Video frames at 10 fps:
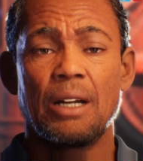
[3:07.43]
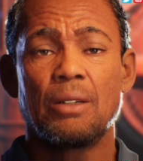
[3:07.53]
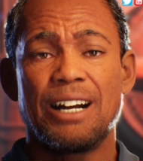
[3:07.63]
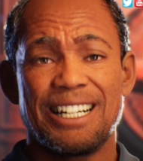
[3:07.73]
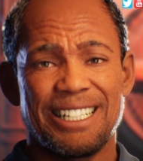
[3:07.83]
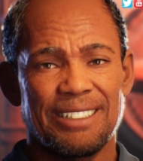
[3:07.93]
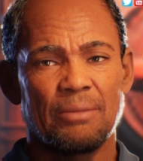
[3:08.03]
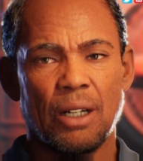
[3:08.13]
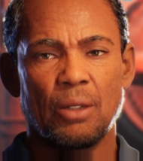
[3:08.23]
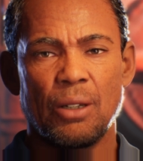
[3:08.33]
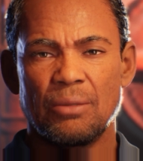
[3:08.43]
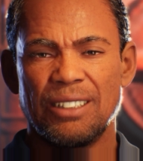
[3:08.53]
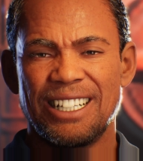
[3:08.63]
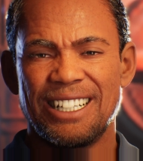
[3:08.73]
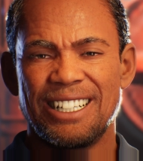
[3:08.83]
you can see it on my
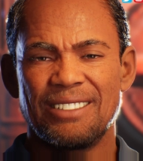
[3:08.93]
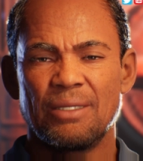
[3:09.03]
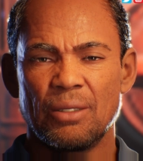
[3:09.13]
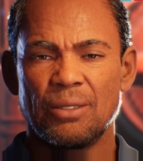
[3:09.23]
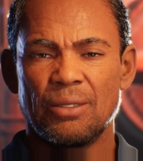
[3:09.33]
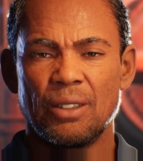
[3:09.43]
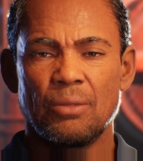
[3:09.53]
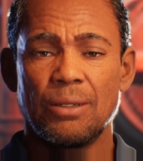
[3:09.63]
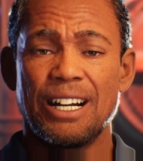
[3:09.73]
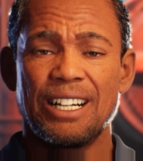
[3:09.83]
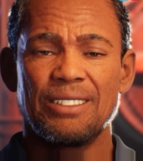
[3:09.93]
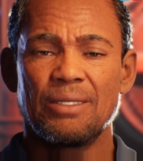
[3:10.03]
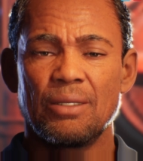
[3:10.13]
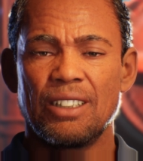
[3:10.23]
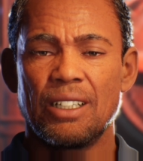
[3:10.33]
website at sol.com,
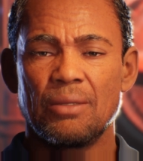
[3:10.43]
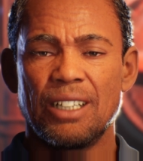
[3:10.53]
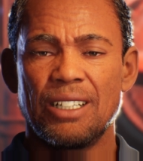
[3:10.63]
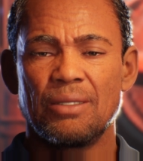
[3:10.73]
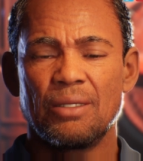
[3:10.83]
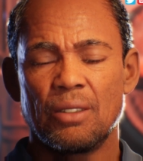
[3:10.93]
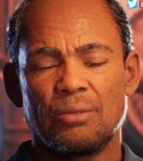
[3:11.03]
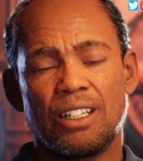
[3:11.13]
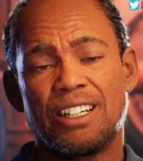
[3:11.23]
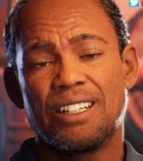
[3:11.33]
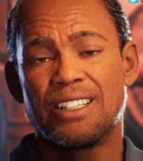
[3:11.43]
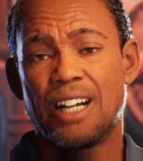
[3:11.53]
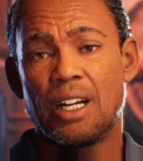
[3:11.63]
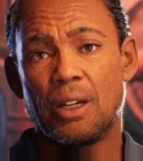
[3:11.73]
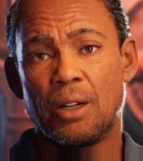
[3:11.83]
S-O-W-L.com, and then
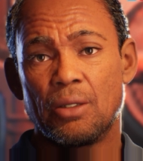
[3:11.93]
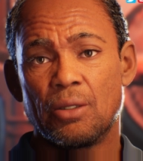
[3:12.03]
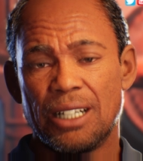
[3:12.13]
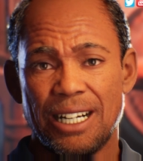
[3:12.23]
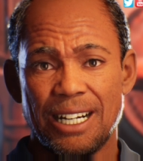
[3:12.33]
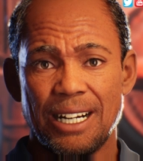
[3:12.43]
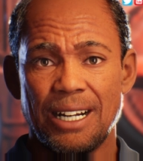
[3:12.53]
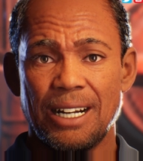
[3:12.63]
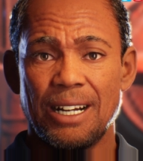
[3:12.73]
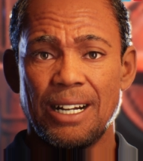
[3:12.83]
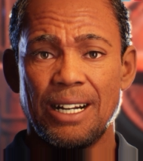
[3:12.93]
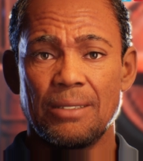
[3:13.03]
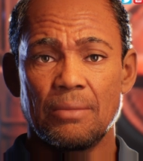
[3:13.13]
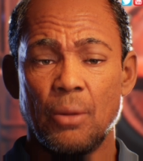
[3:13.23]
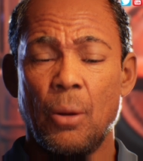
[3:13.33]
go to the
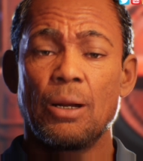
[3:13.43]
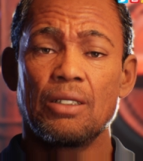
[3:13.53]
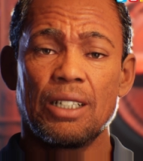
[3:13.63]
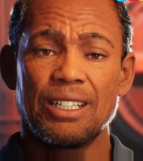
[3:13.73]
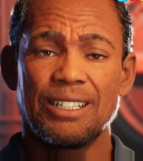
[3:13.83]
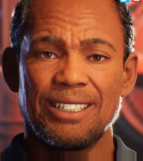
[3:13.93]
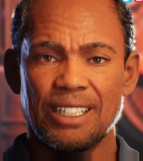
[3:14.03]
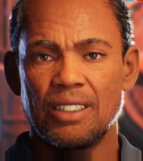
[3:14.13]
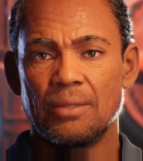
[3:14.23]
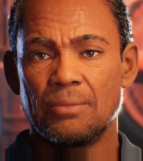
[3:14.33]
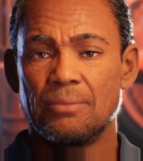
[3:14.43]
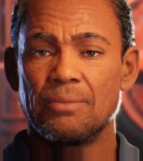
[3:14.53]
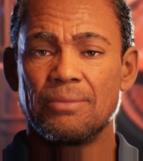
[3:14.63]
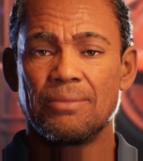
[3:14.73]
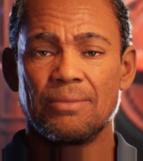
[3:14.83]
poetry section.
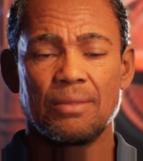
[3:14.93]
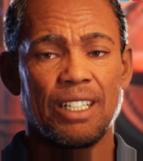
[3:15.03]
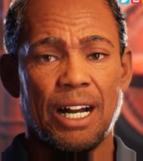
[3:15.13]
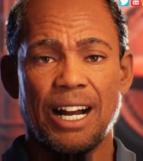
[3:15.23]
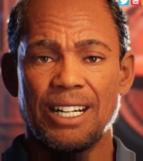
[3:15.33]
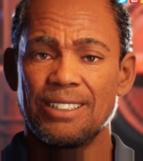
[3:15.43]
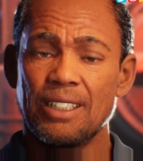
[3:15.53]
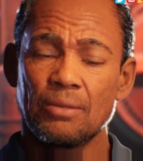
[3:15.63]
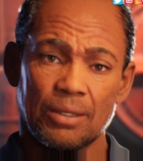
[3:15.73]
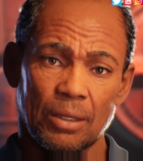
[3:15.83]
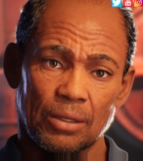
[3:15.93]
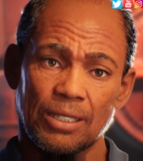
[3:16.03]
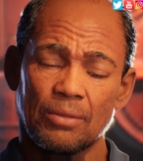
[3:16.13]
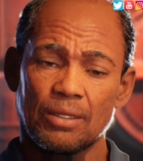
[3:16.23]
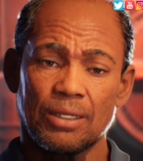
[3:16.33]
And if you're new
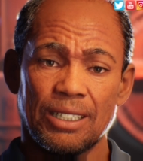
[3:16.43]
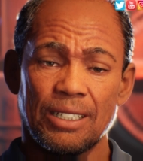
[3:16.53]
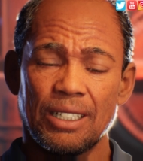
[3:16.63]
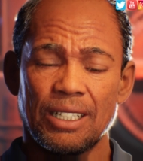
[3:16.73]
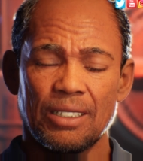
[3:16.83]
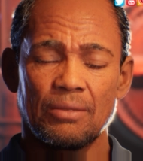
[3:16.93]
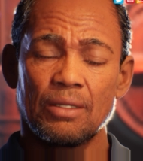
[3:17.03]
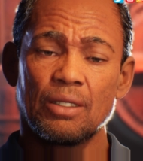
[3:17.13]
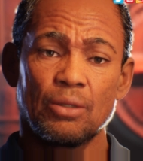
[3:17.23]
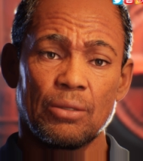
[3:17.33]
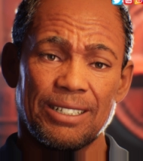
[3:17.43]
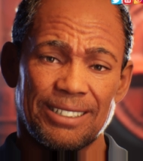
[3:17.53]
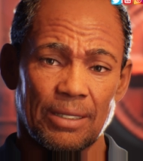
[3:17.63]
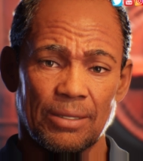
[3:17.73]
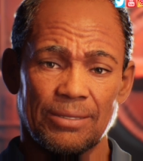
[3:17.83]
to my
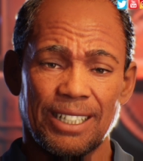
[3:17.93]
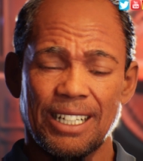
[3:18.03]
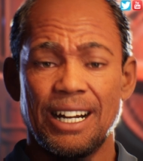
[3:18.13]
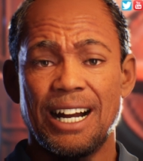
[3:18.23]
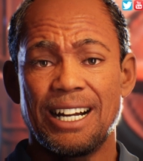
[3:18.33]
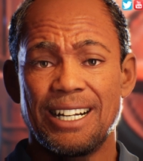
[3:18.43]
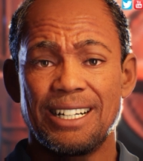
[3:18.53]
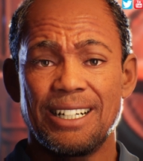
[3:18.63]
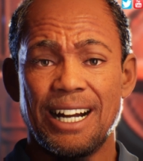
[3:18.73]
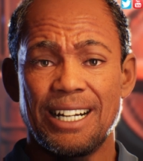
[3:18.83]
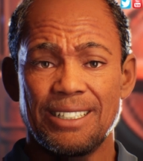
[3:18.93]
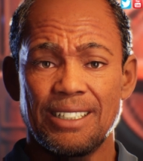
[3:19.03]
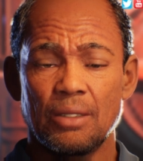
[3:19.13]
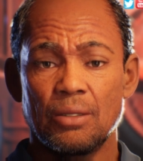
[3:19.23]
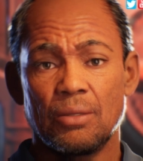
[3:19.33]
channel, I kindly ask
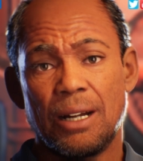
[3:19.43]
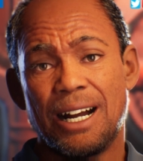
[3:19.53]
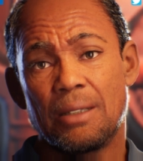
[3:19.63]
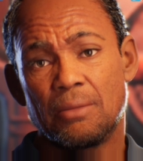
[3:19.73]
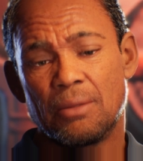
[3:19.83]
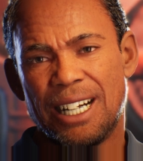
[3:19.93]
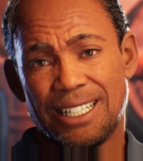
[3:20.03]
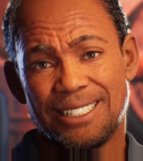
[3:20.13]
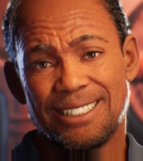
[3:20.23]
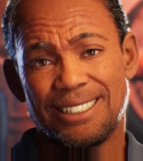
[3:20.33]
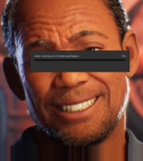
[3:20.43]
that you spare a minute